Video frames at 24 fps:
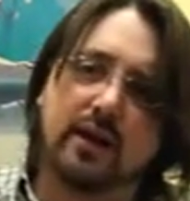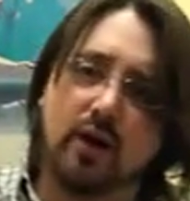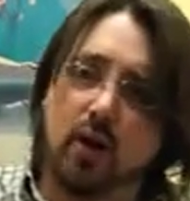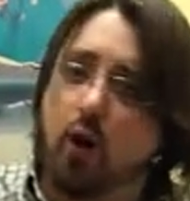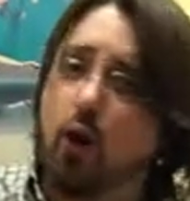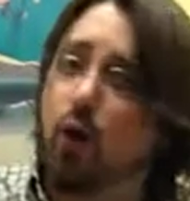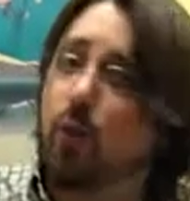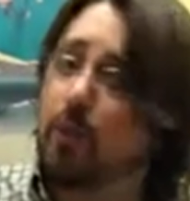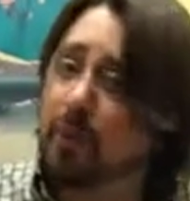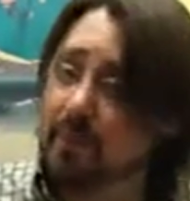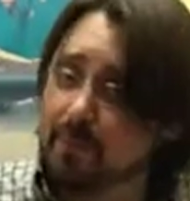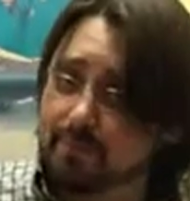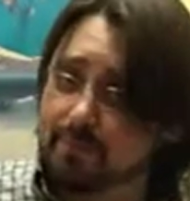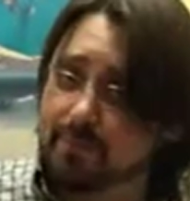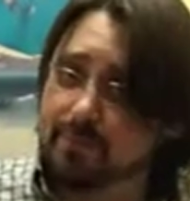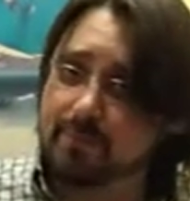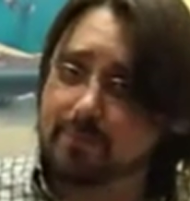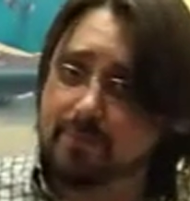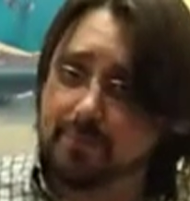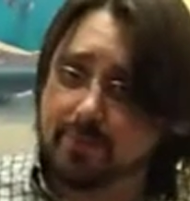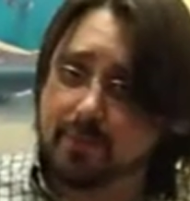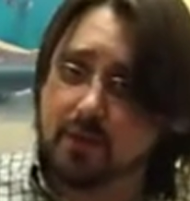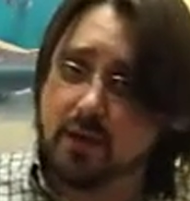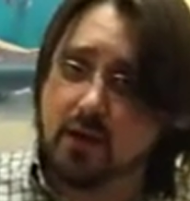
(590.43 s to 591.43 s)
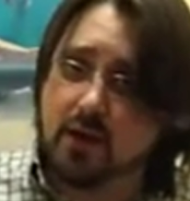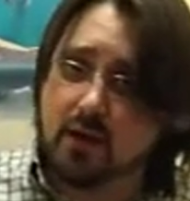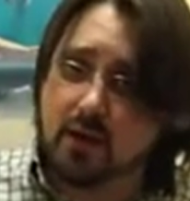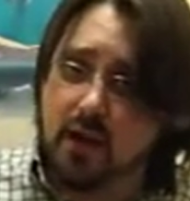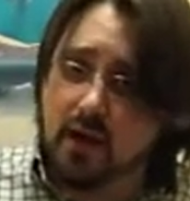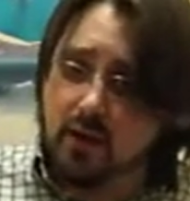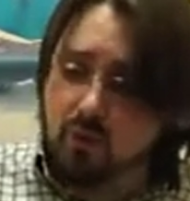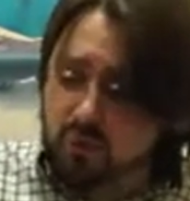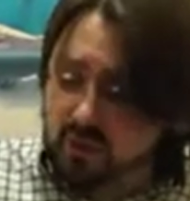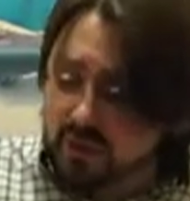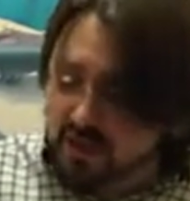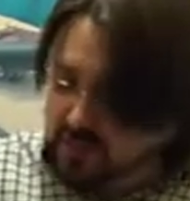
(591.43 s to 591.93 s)
All
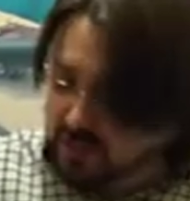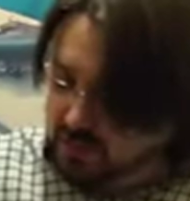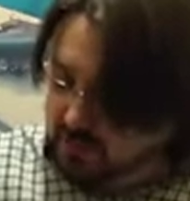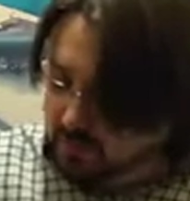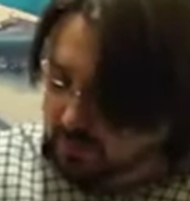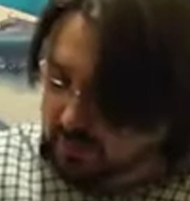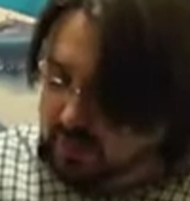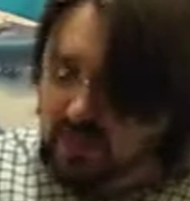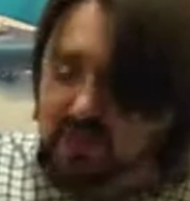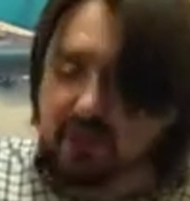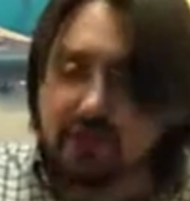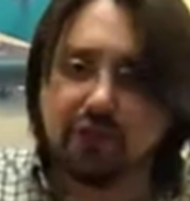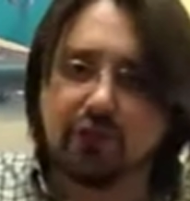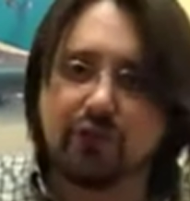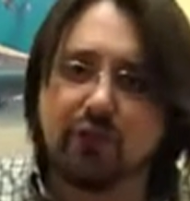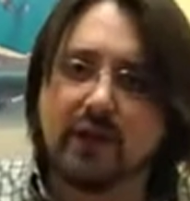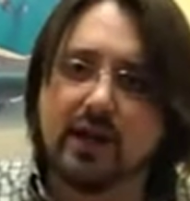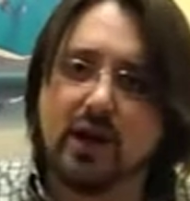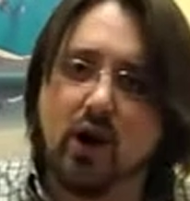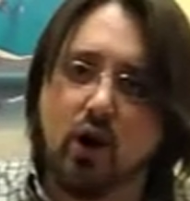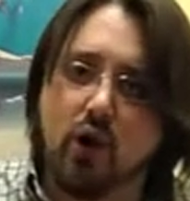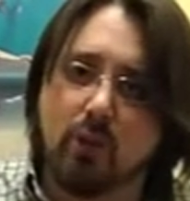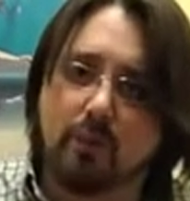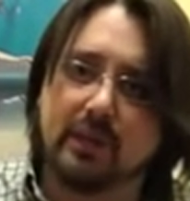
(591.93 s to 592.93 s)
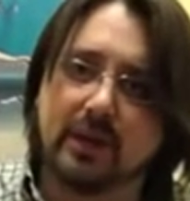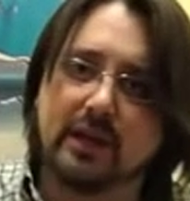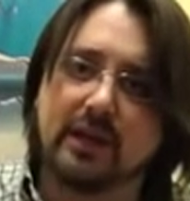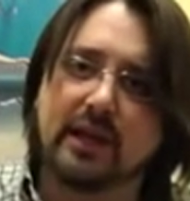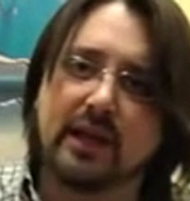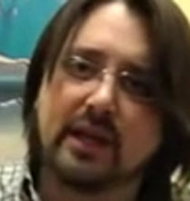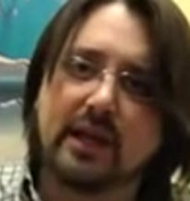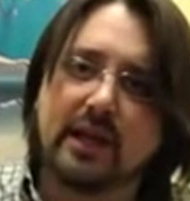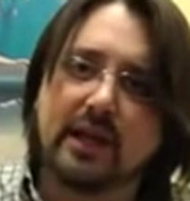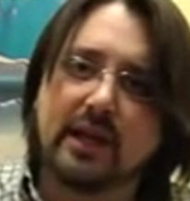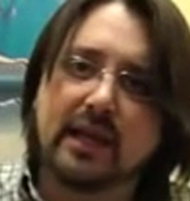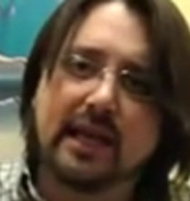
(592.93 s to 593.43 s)
right, when I just play the string open,
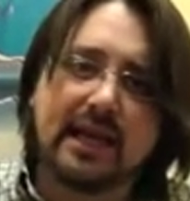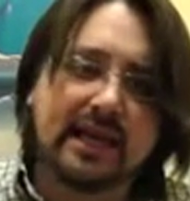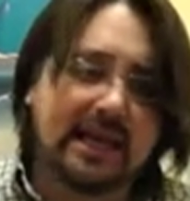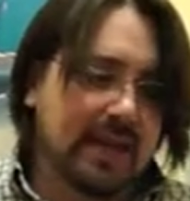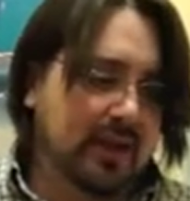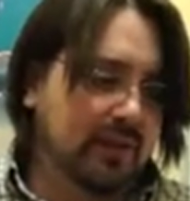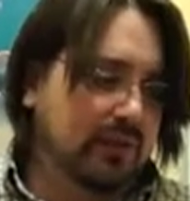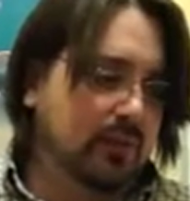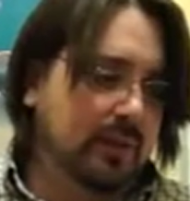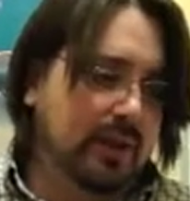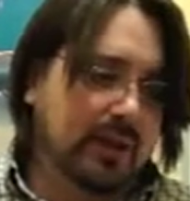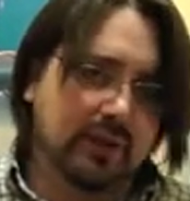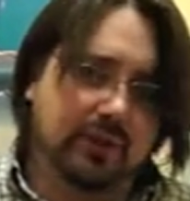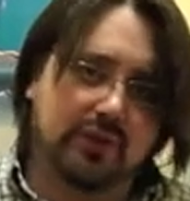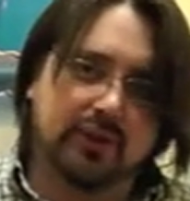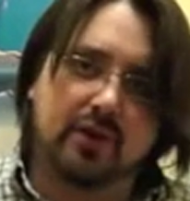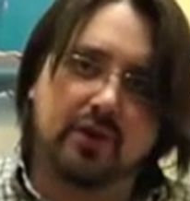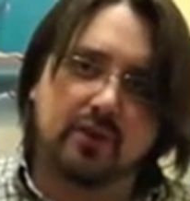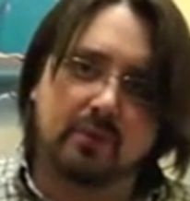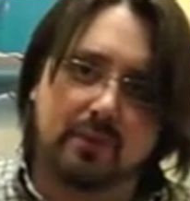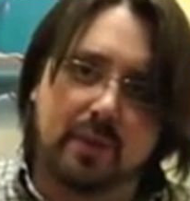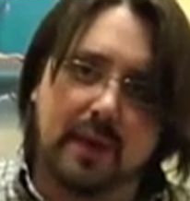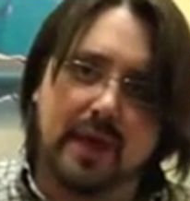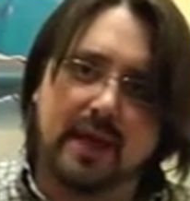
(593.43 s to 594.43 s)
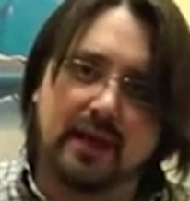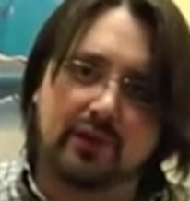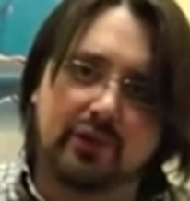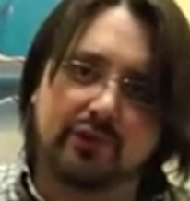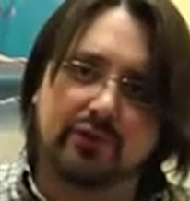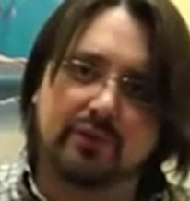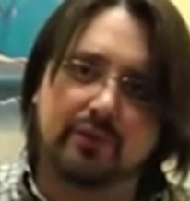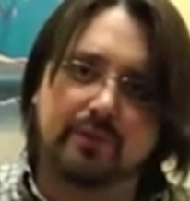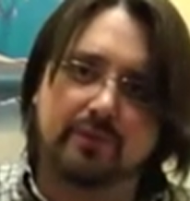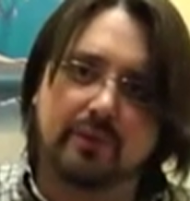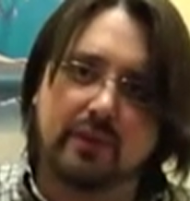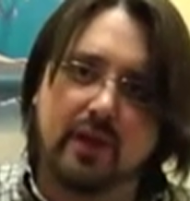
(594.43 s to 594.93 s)
it gives me a certain pitch,
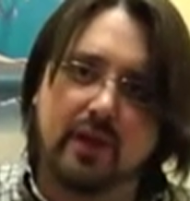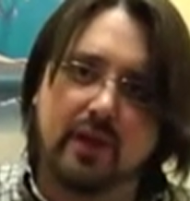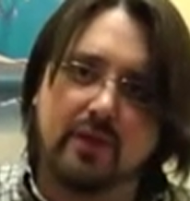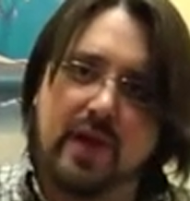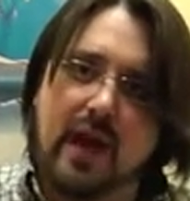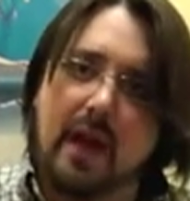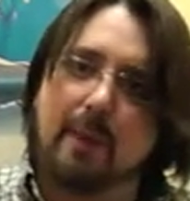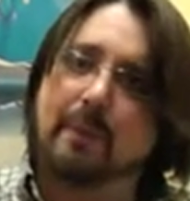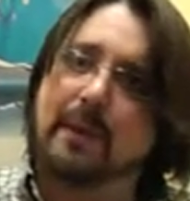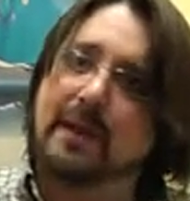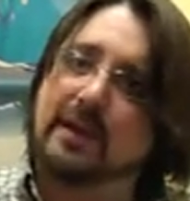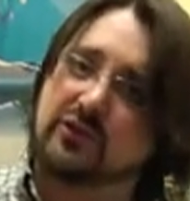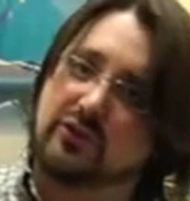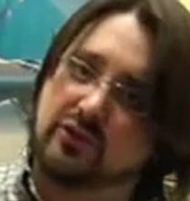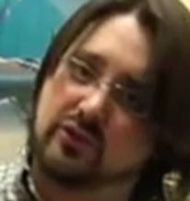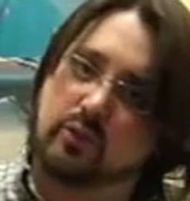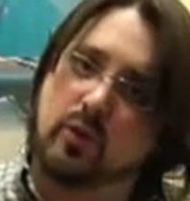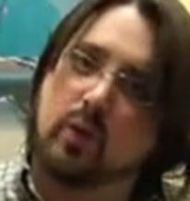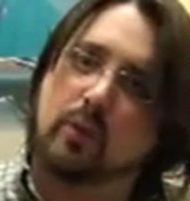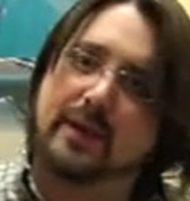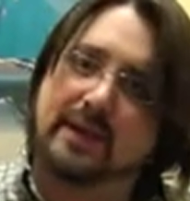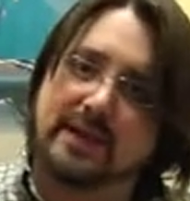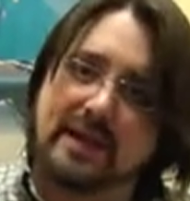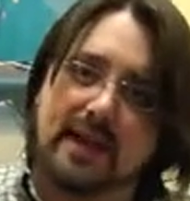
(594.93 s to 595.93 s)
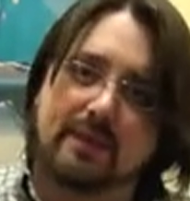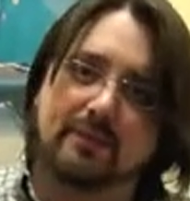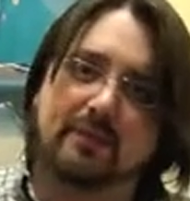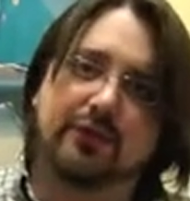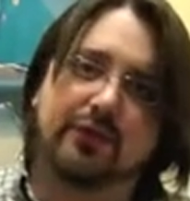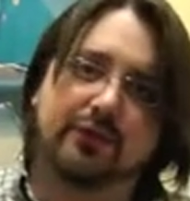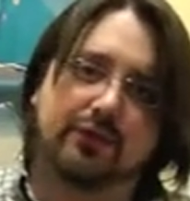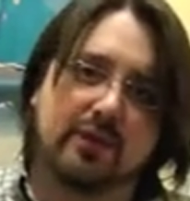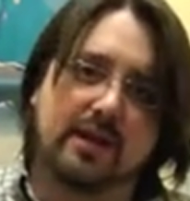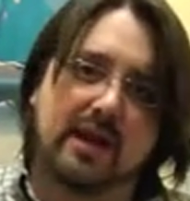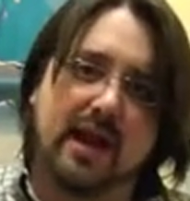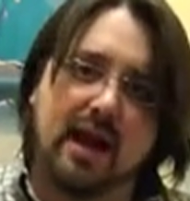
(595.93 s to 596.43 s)
and that pitch is what we name the
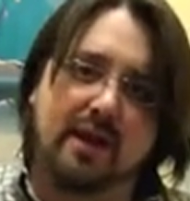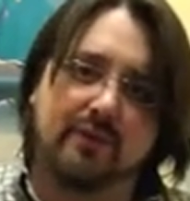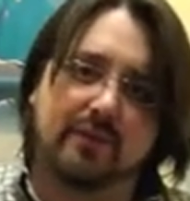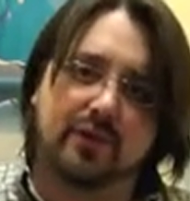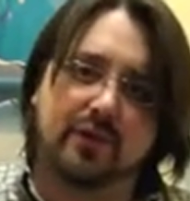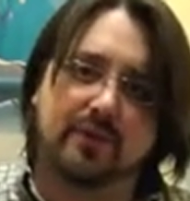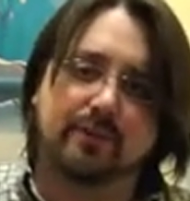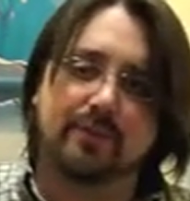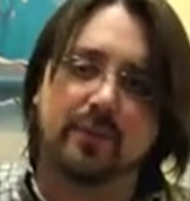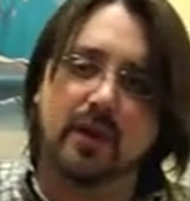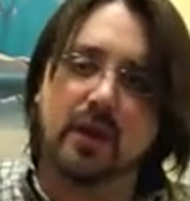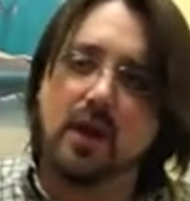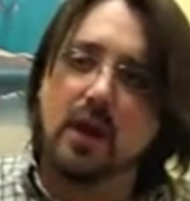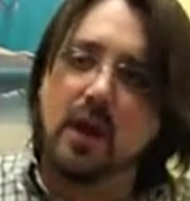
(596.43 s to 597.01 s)
string after.